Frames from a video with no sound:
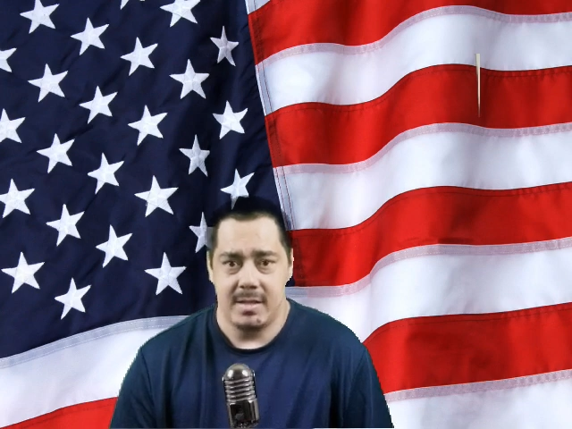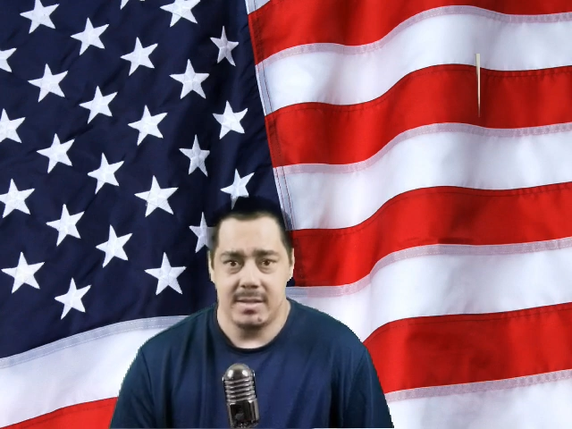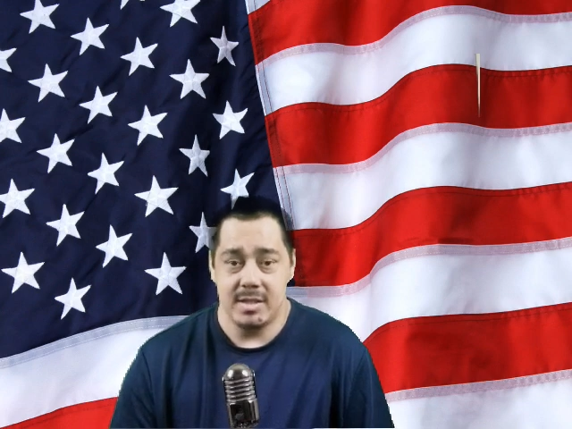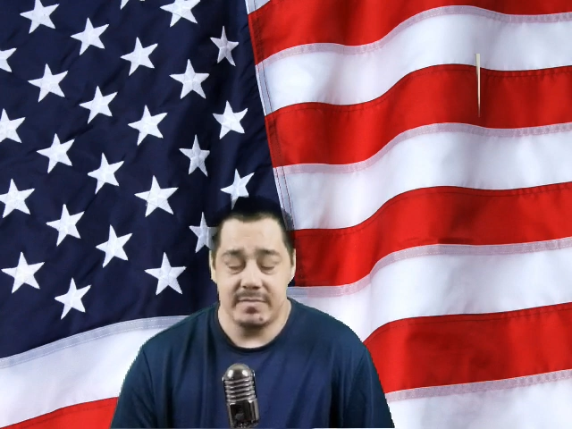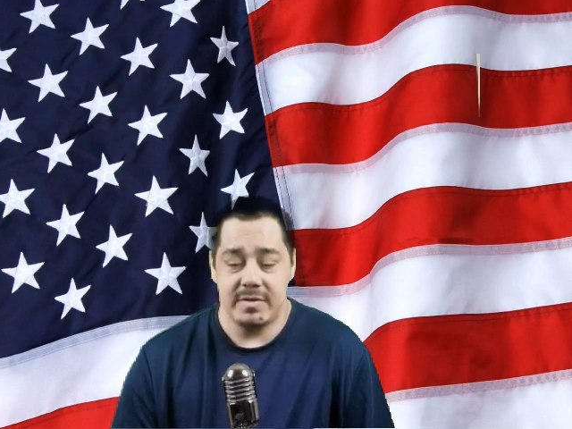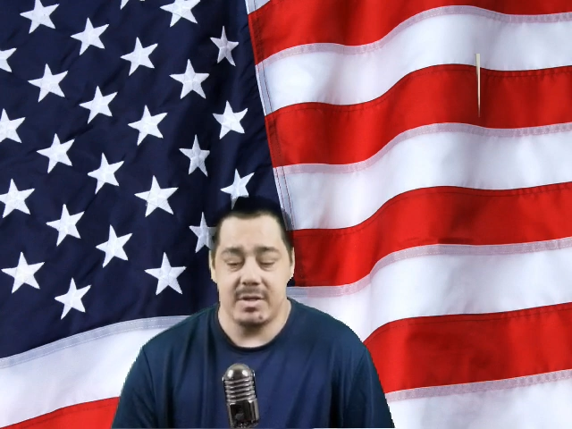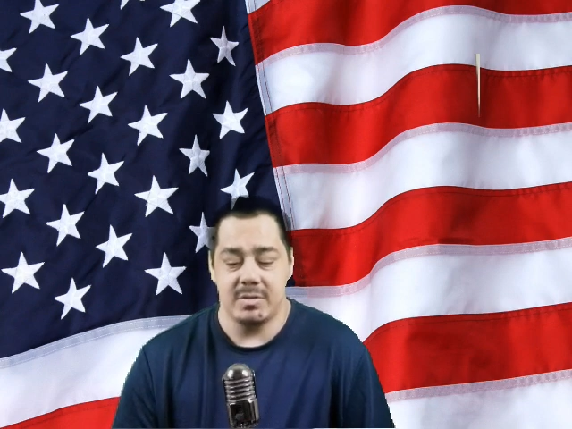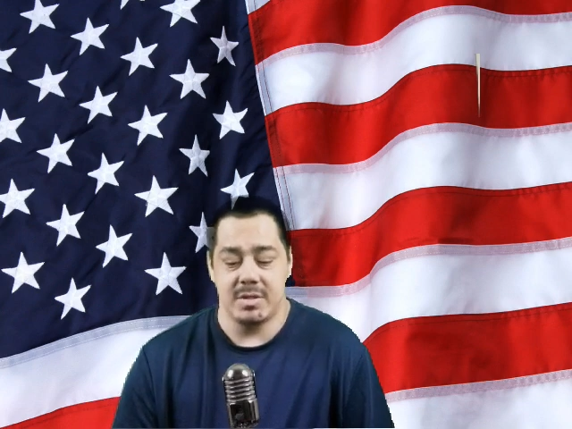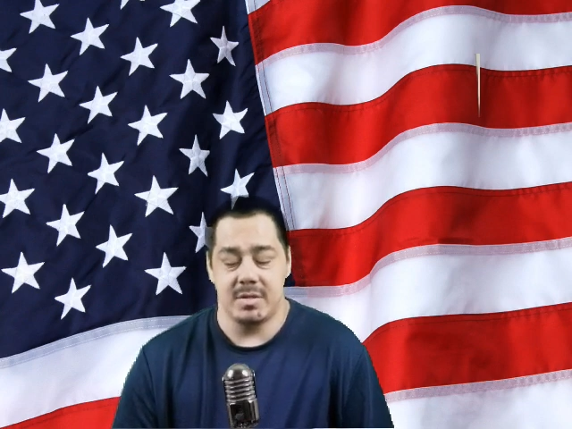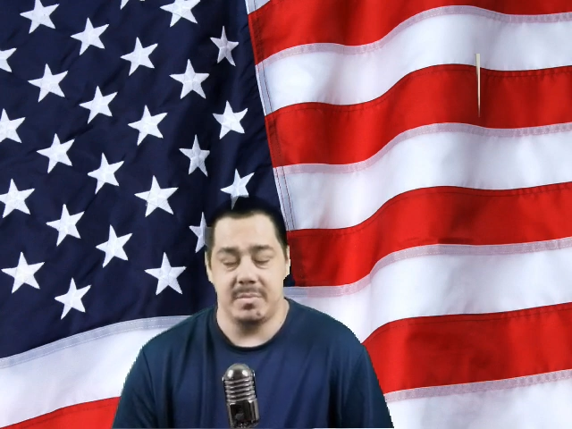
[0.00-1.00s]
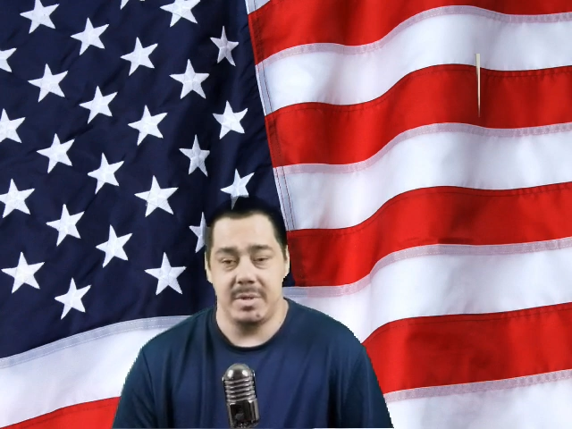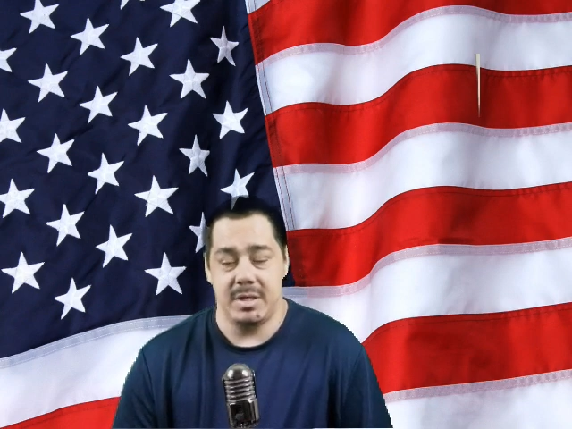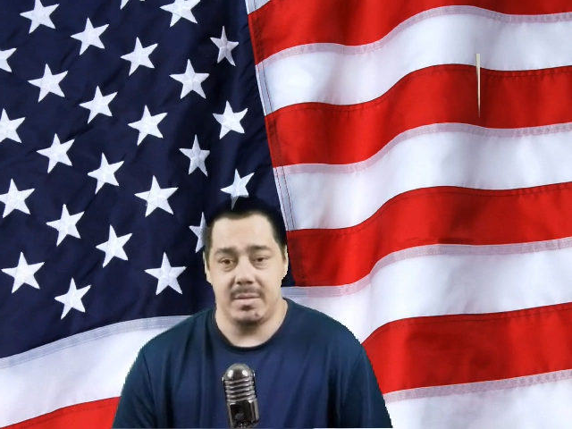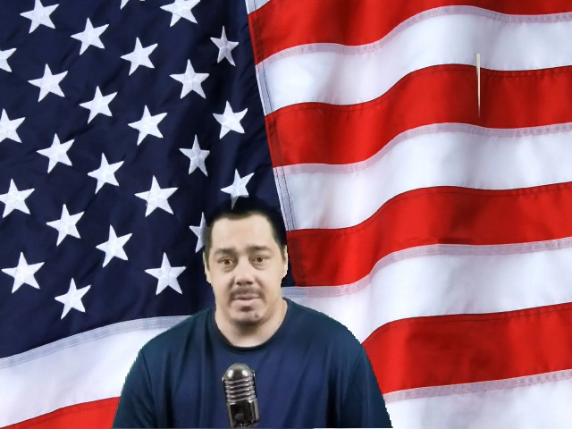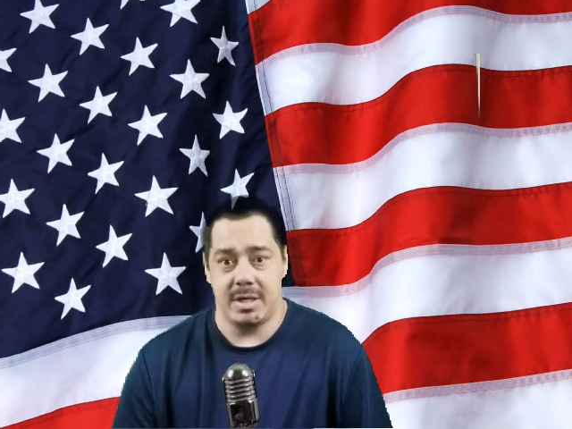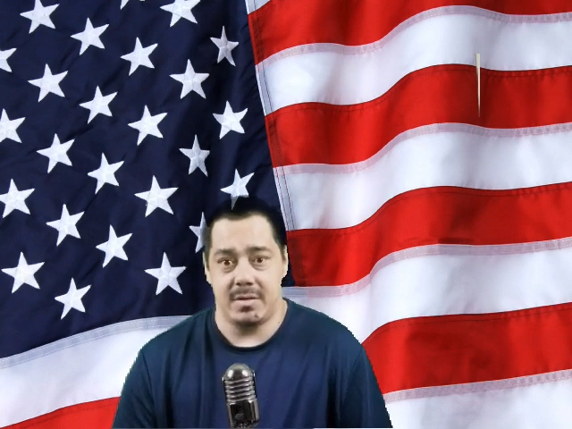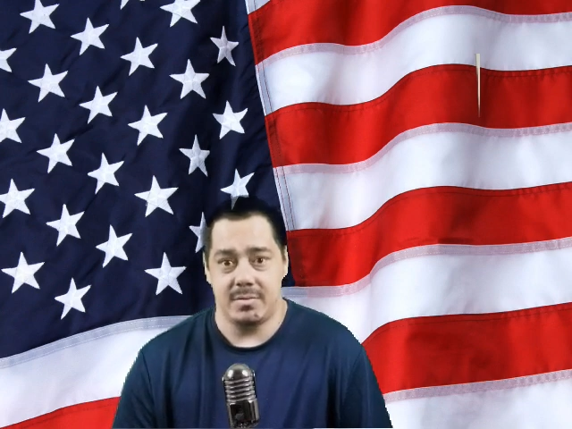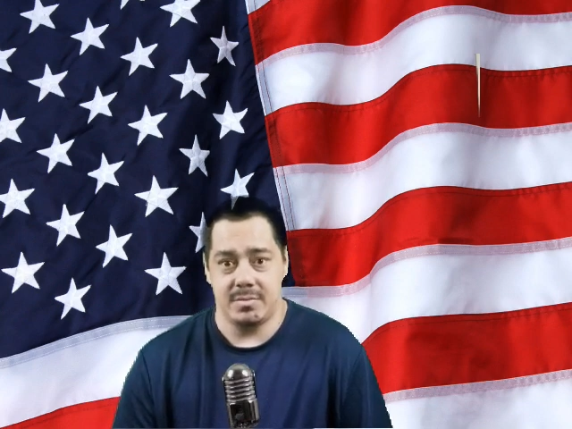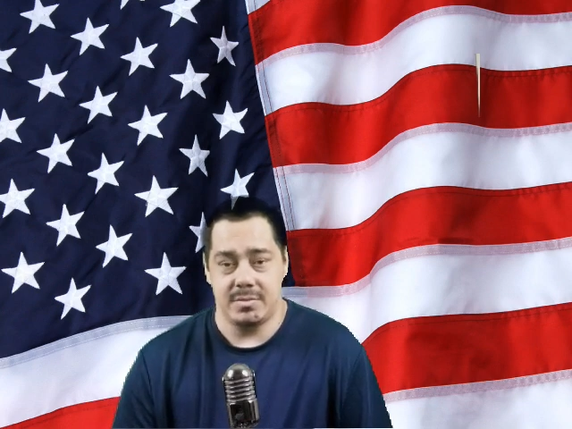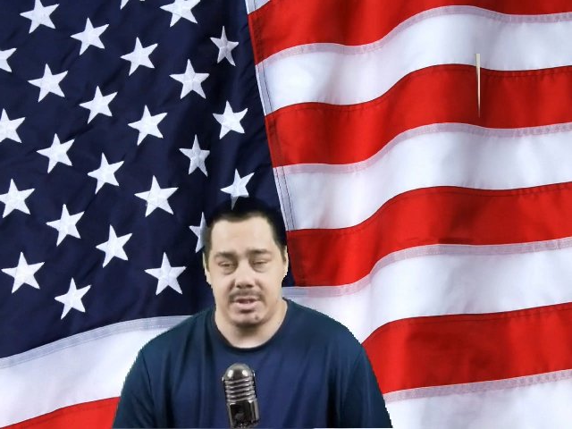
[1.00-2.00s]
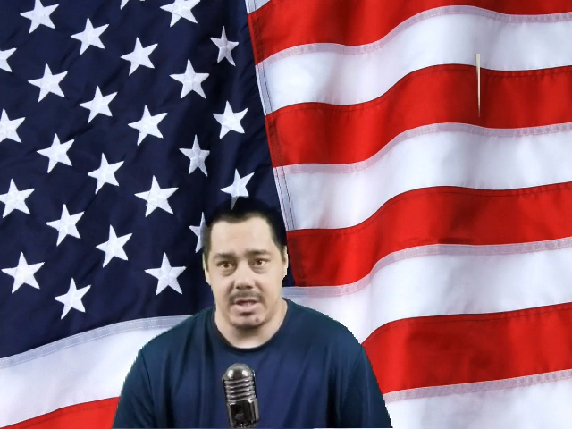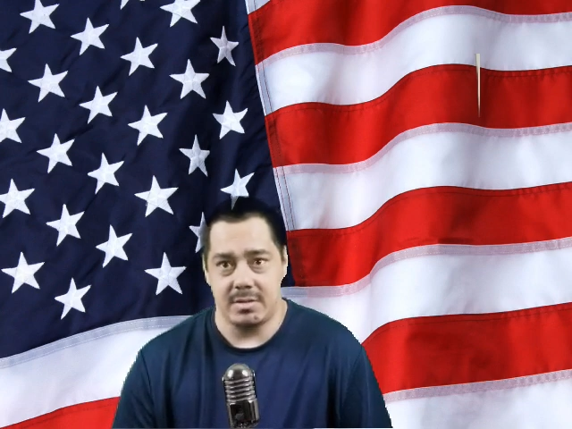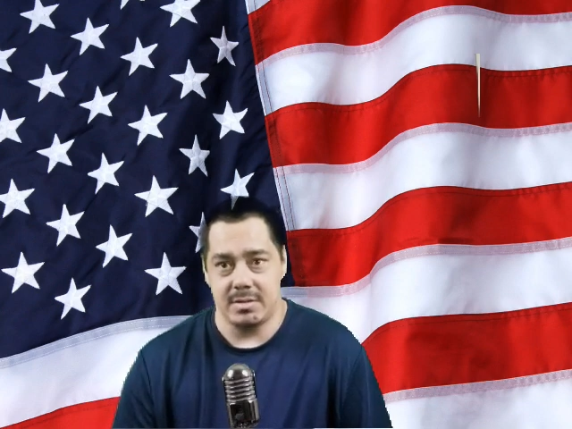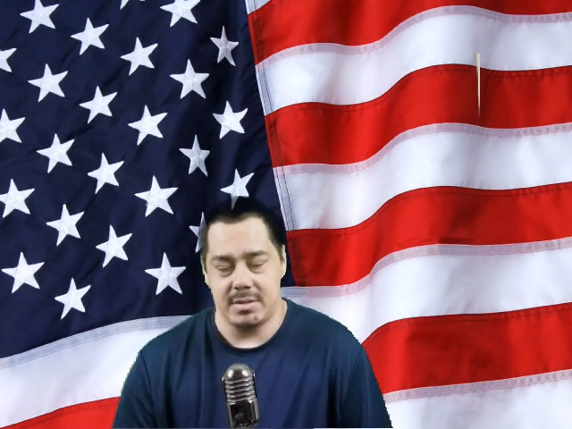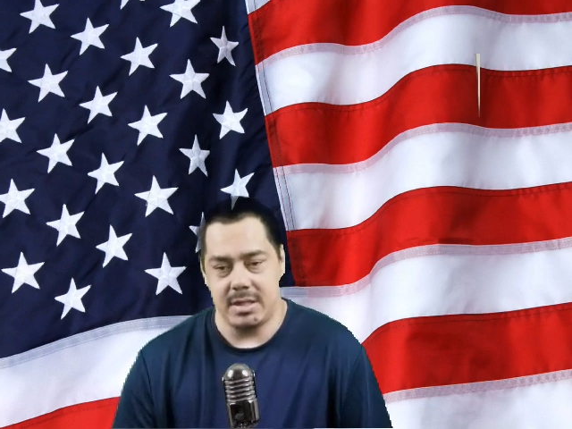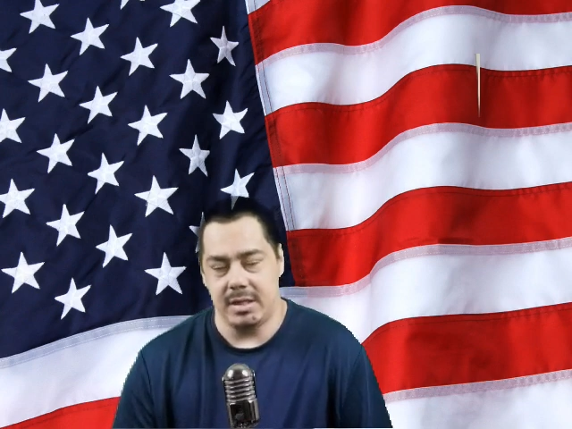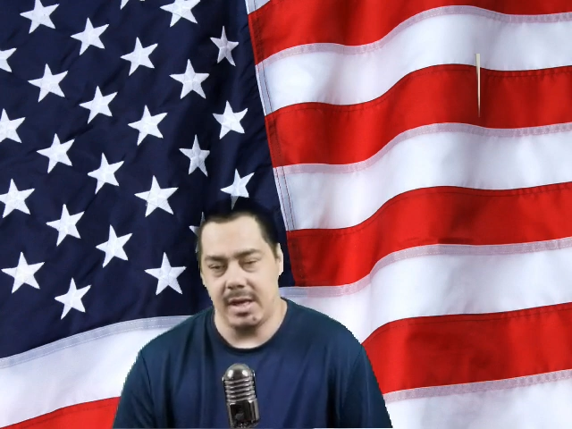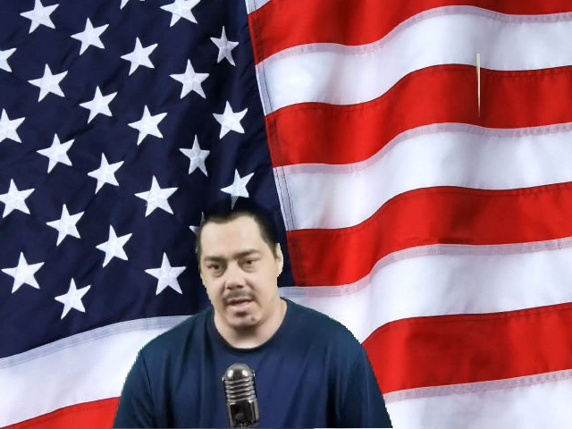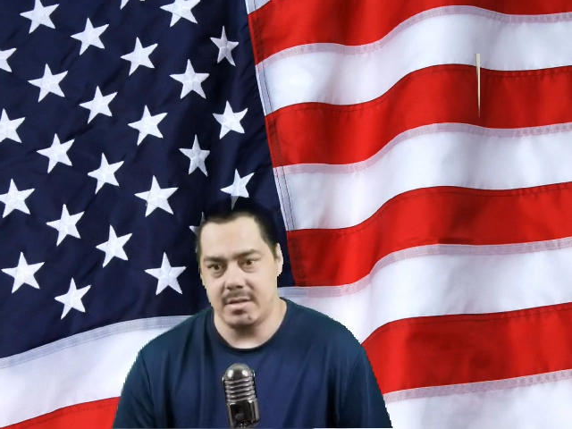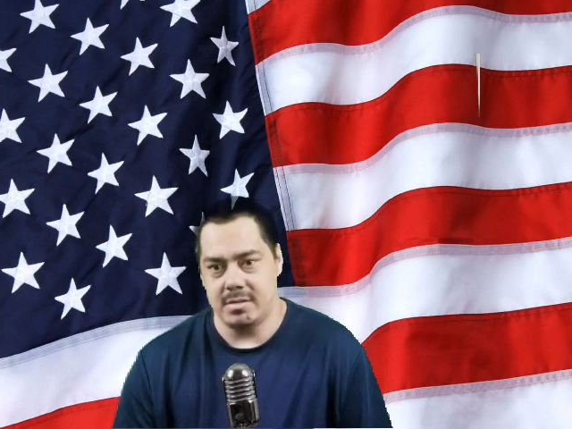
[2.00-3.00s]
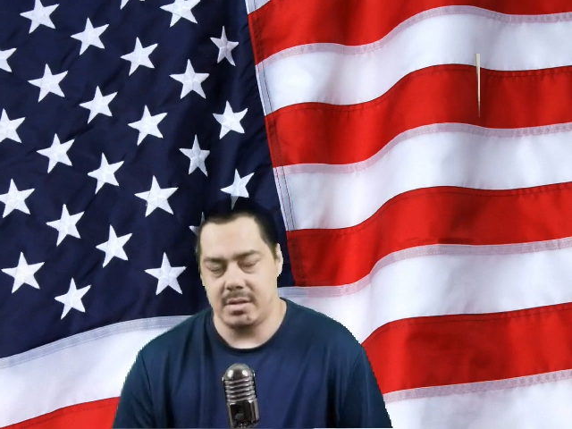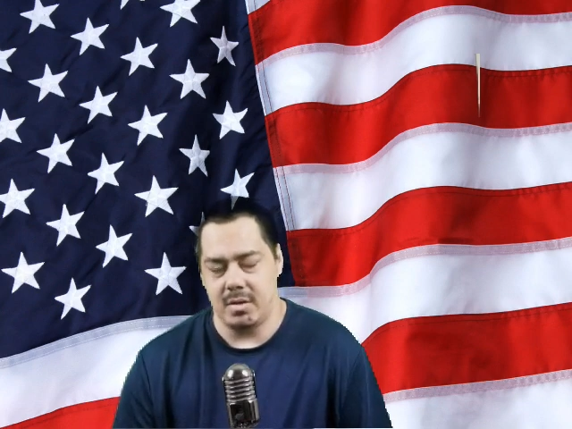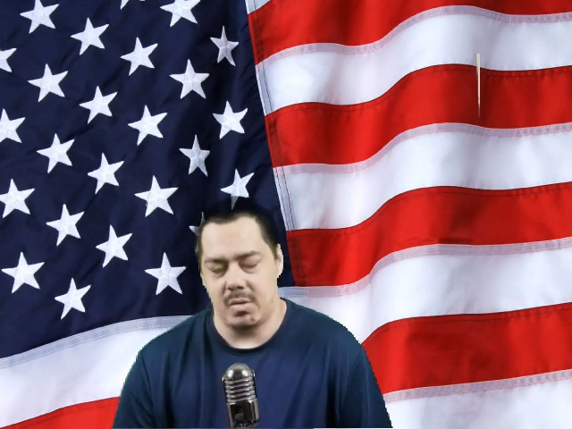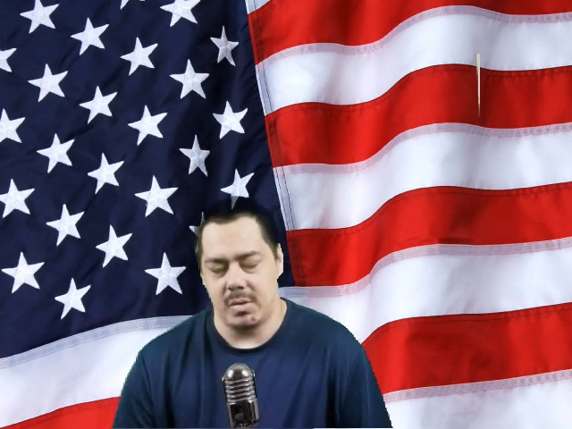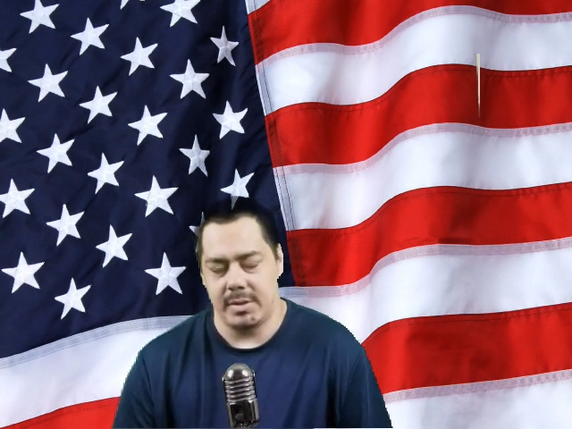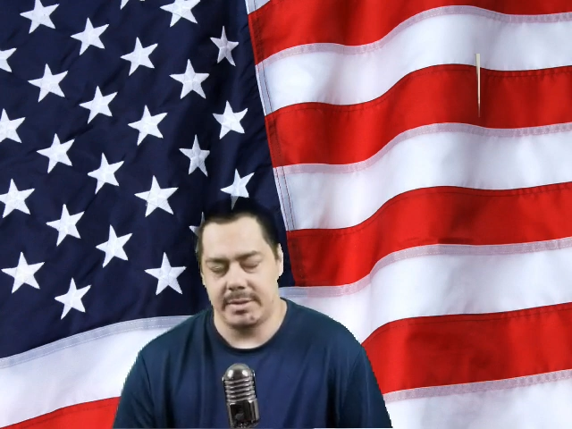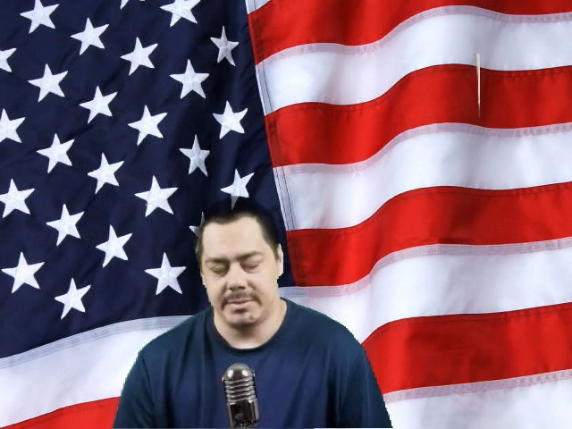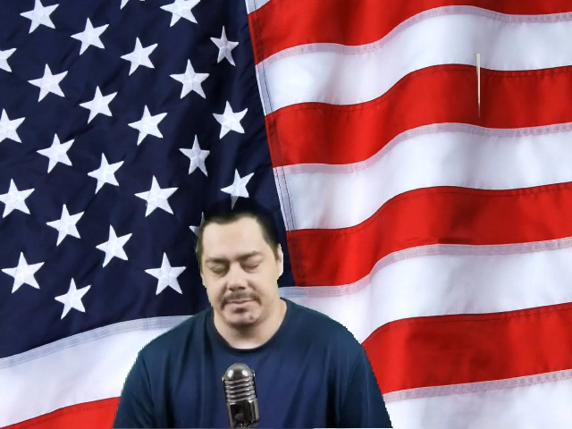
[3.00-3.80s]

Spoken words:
this video is going to be about Sharon T Gail, or